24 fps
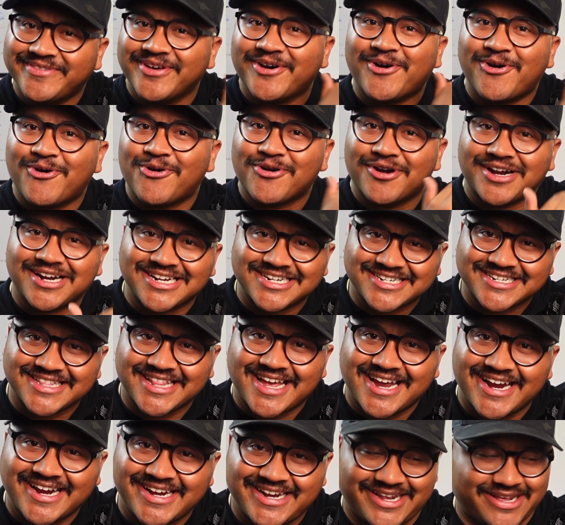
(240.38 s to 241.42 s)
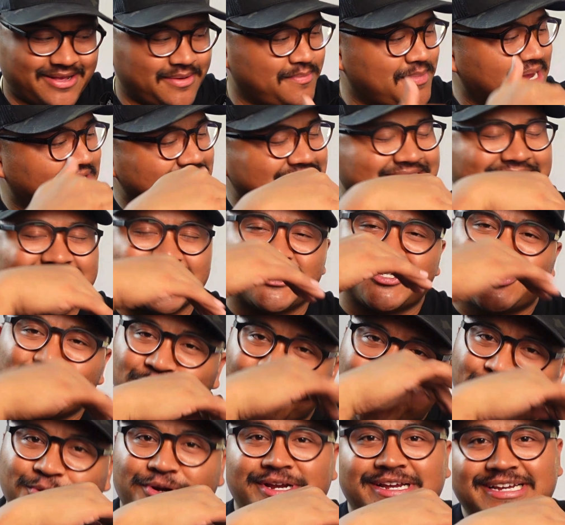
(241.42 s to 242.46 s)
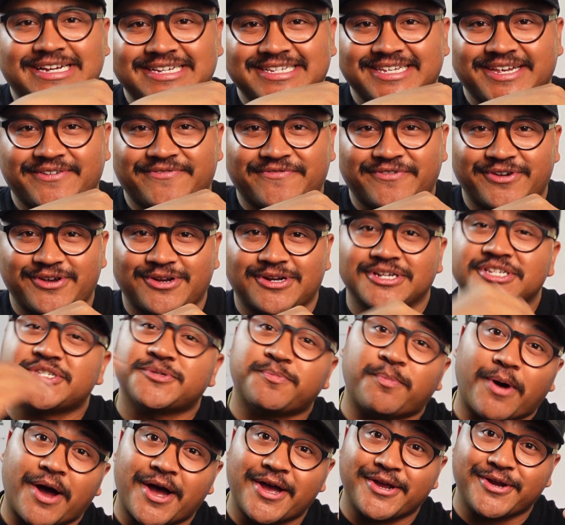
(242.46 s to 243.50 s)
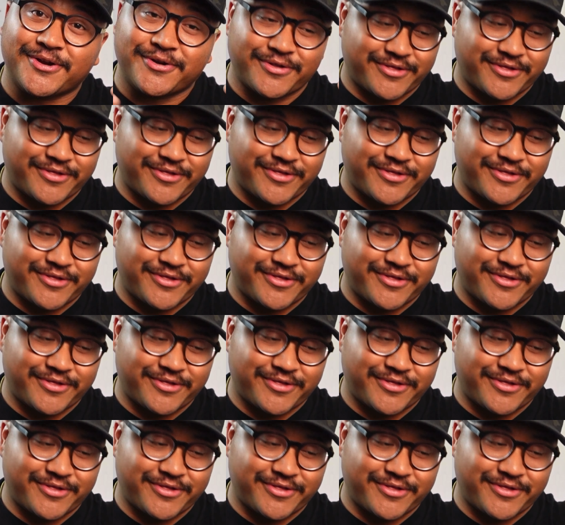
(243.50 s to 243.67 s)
the orange lining. It makes it super easy for you to spot your